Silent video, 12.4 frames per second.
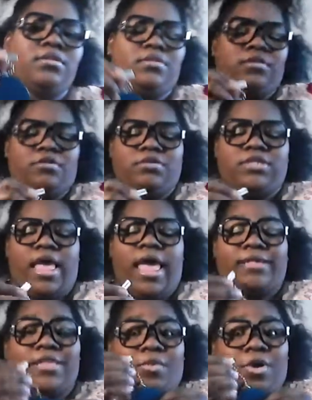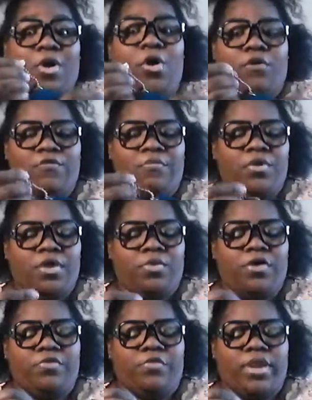Little tags that we're all familiar
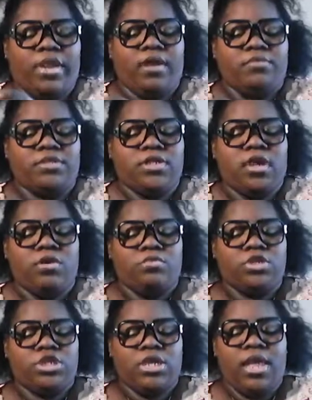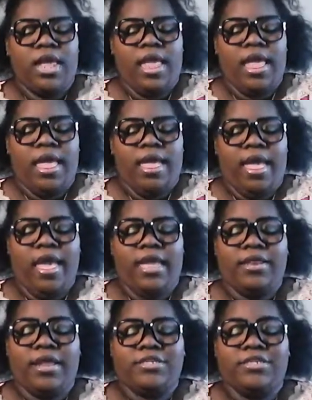with when it comes to Coach.
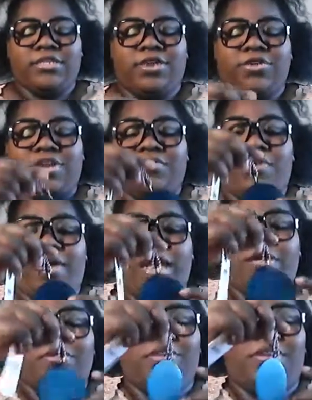And let's turn it around so